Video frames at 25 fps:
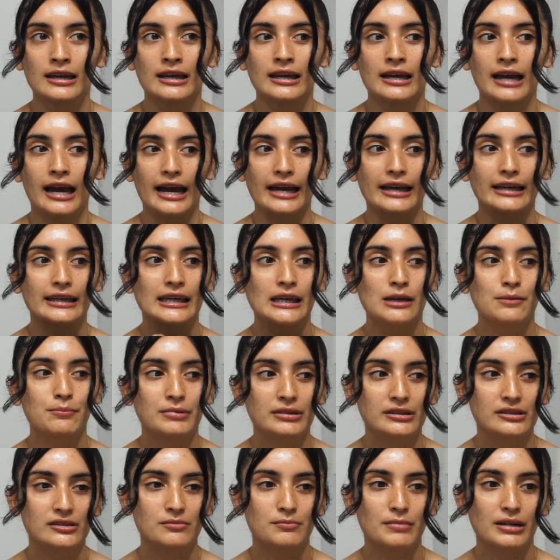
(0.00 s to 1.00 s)
I keep it
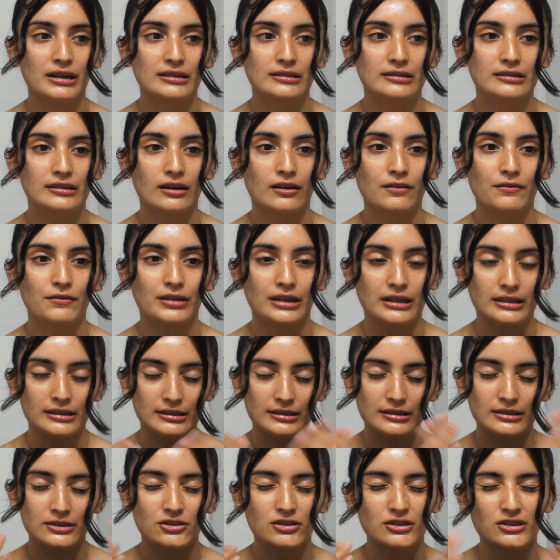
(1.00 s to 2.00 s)
to myself and it's
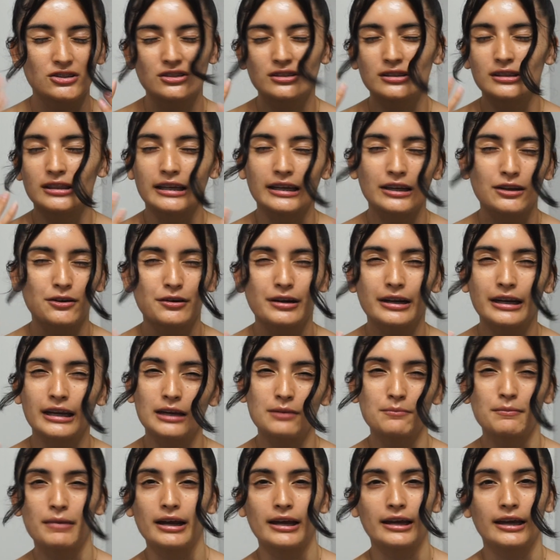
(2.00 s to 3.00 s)
just lingering in
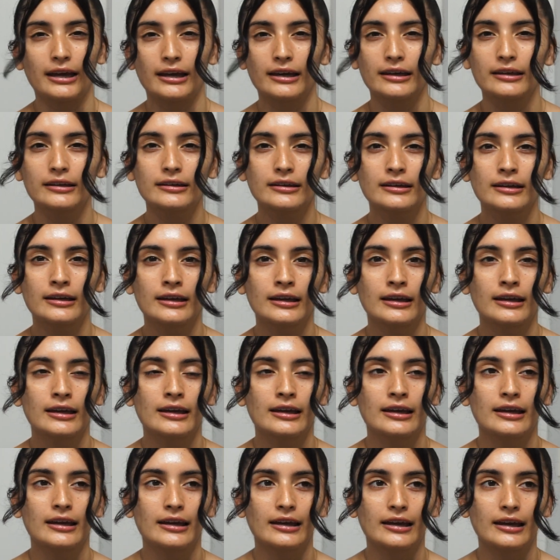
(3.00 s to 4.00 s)
my head
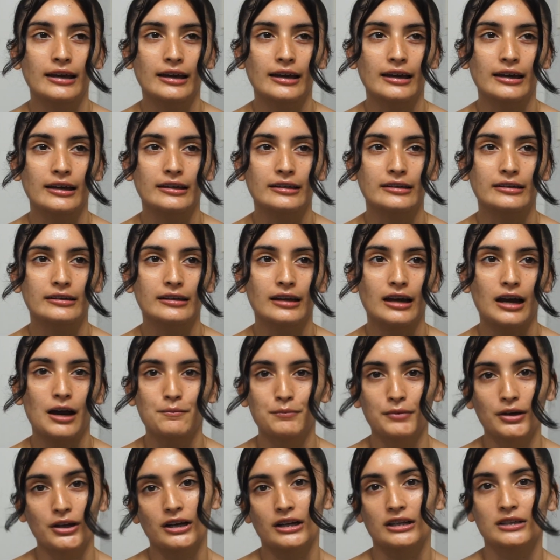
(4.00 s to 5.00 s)
and I'm
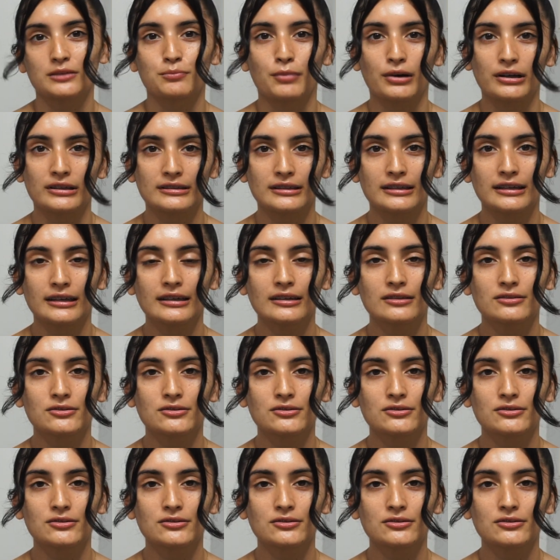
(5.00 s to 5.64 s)
not expressing it.